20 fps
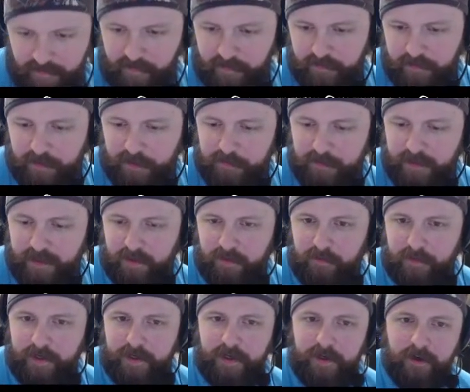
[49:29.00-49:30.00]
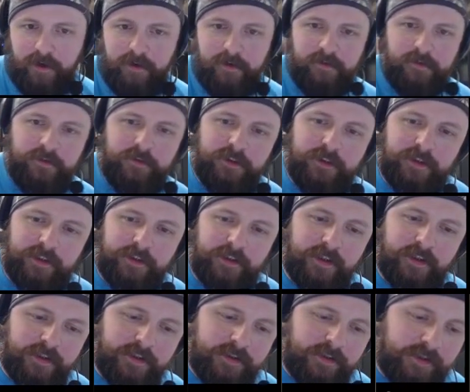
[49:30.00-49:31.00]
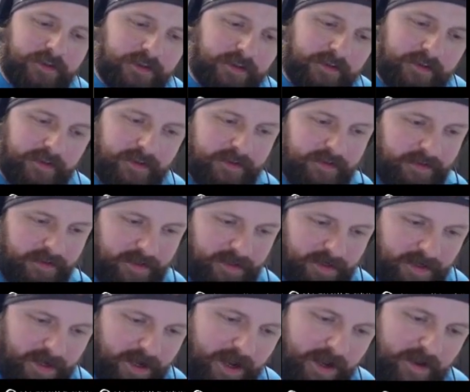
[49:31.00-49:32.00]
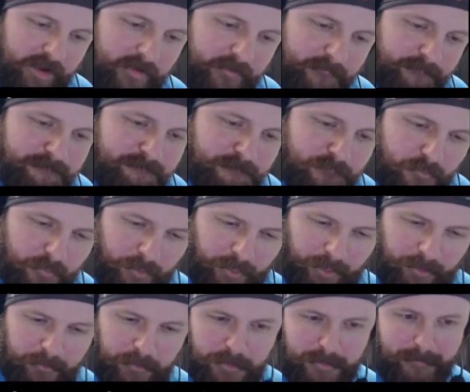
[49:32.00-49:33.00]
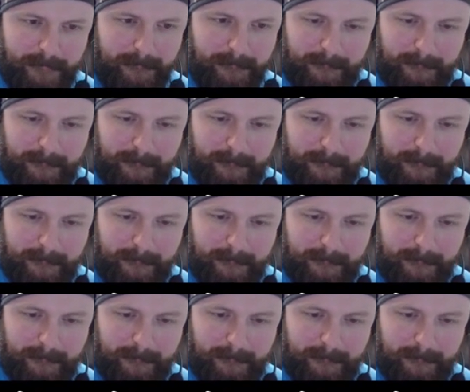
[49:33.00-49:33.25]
our good little buddy Loki here. Just like this. Just like this. You